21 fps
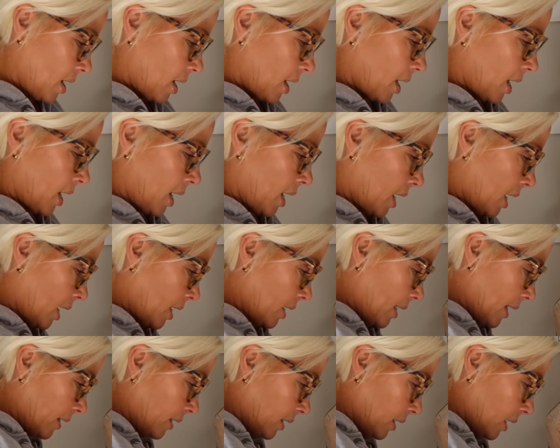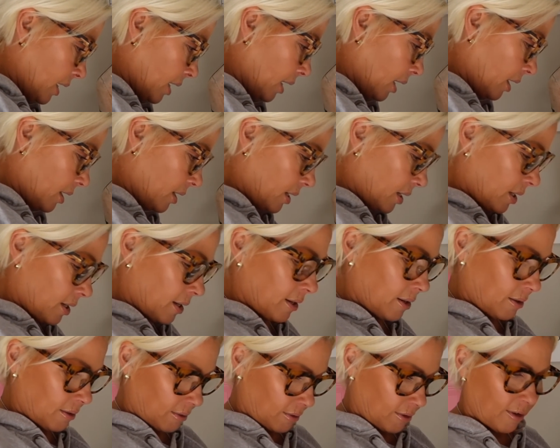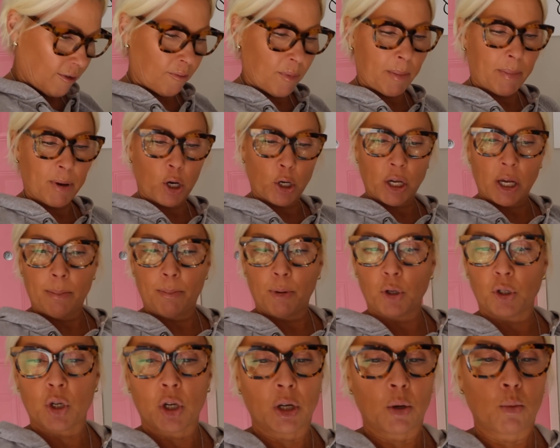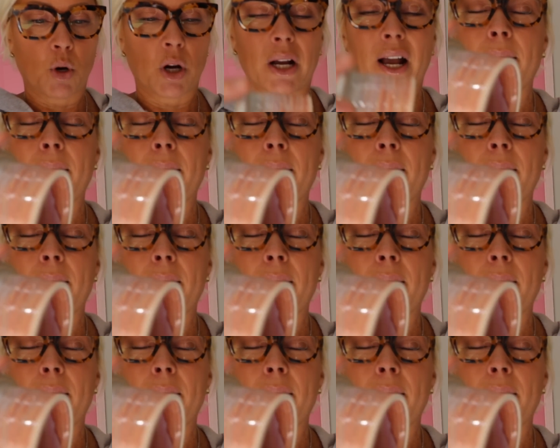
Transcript: And let's see if my butter keeper is going to work.